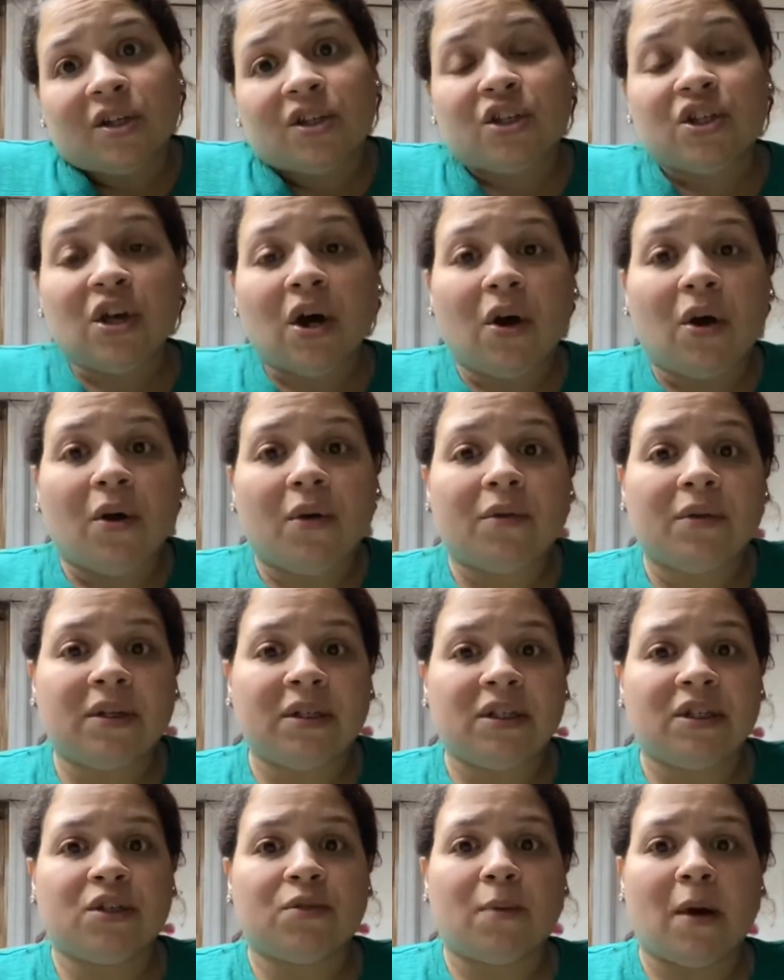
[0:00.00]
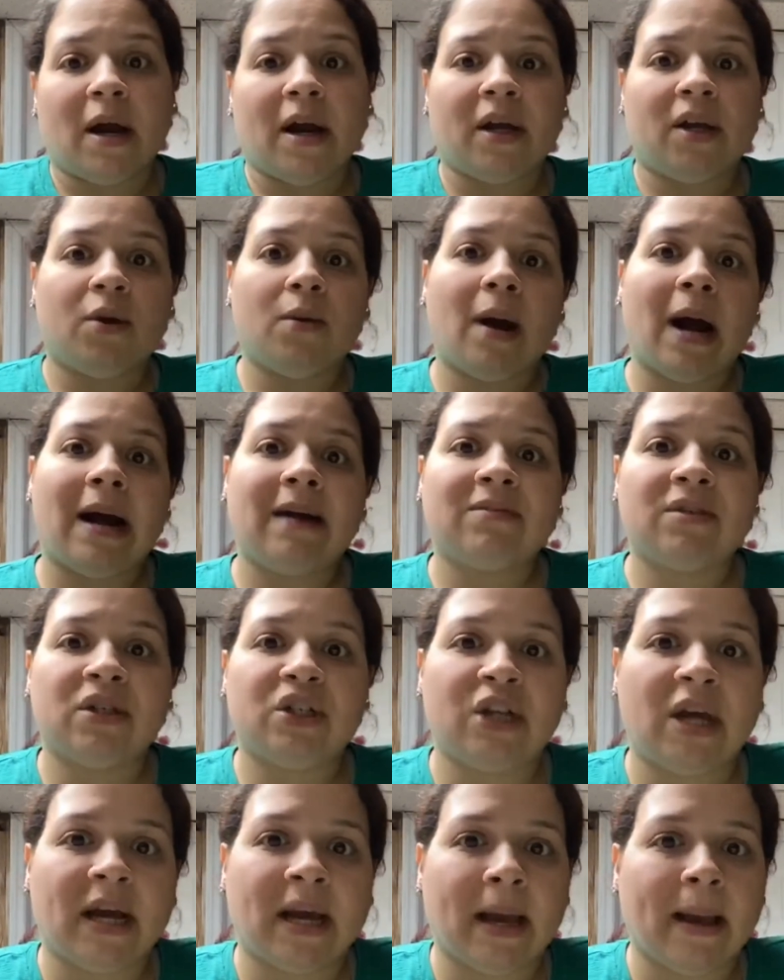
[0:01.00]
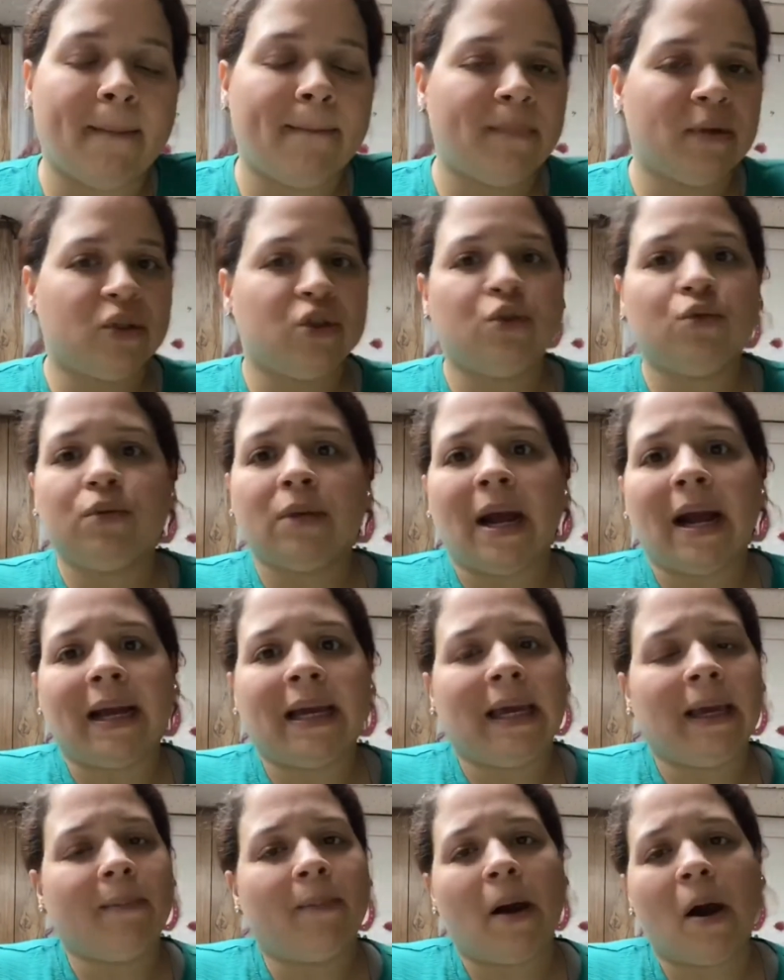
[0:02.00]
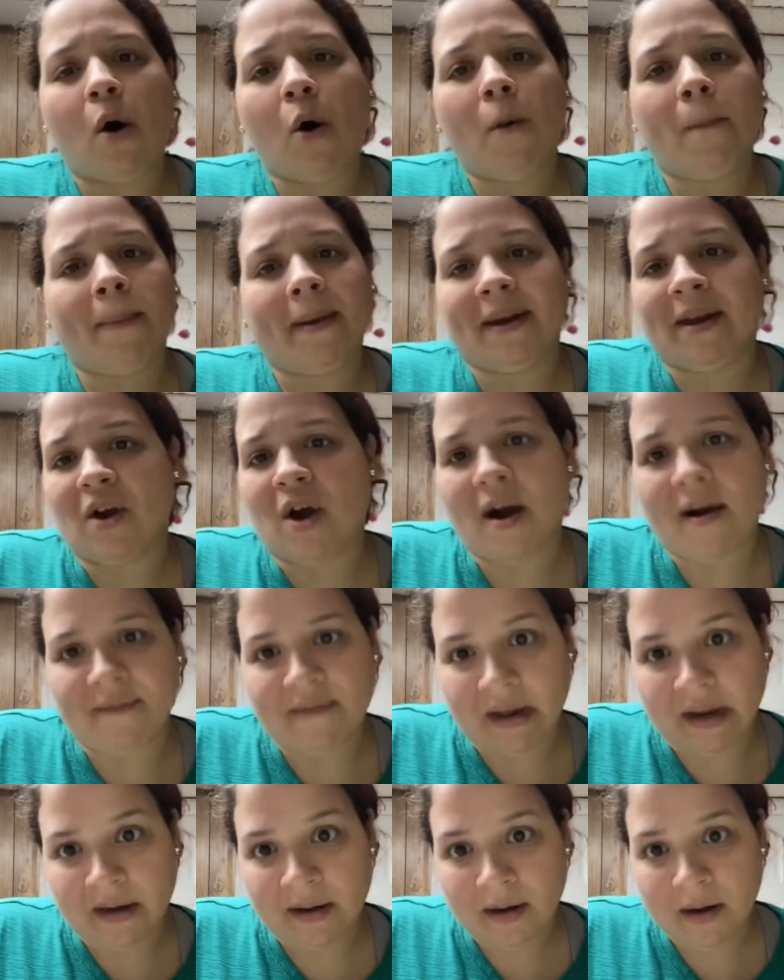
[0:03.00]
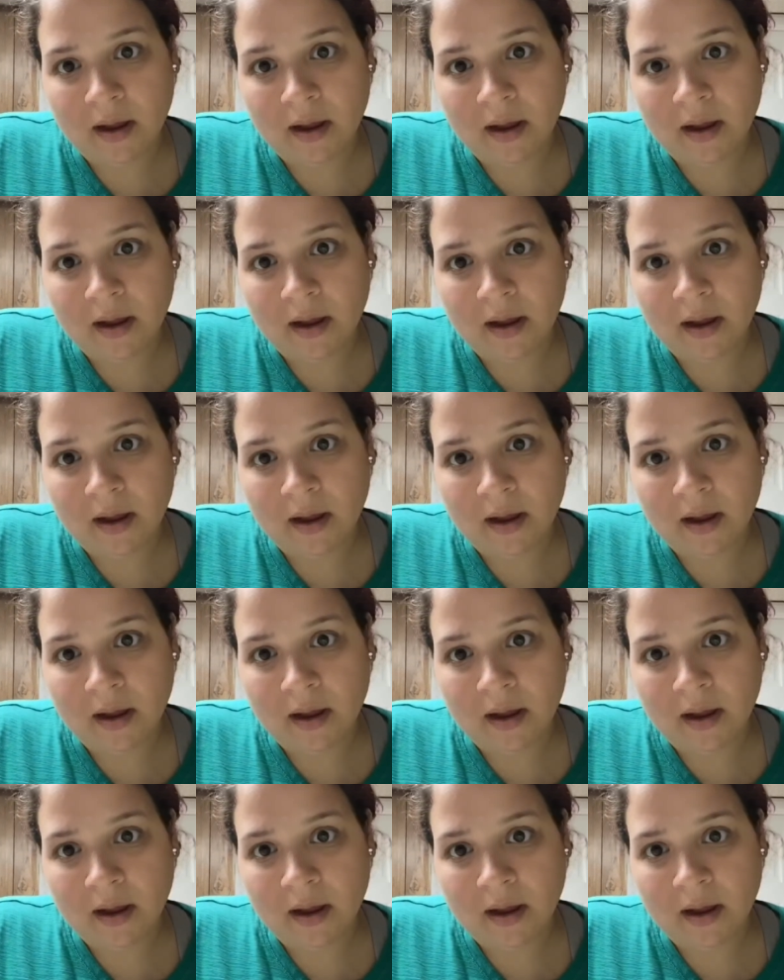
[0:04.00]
So this is why you have to check it. But do not keep on opening your oven.